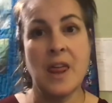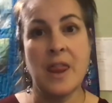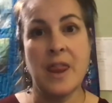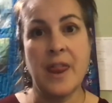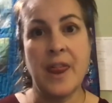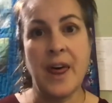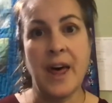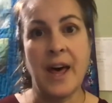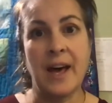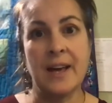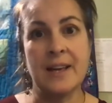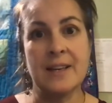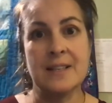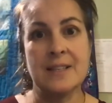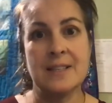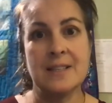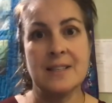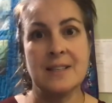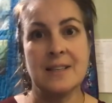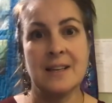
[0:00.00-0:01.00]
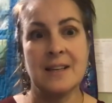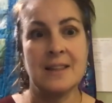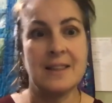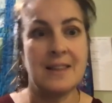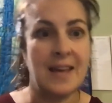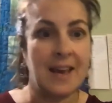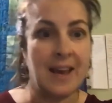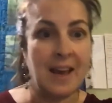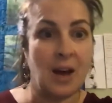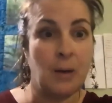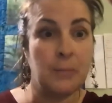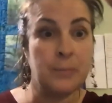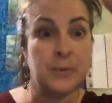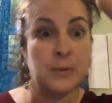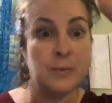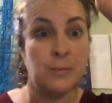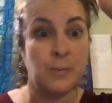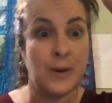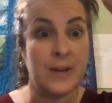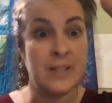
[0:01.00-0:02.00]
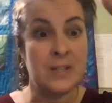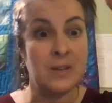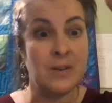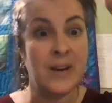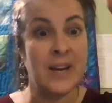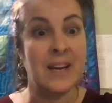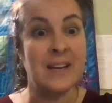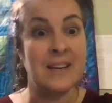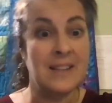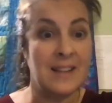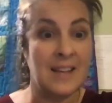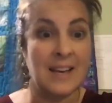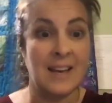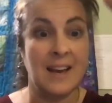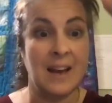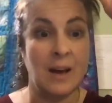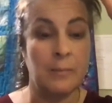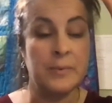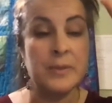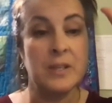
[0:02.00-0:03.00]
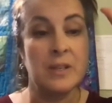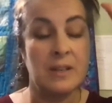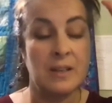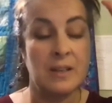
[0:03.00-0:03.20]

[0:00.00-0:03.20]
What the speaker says: that they helped raise their hand, and they helped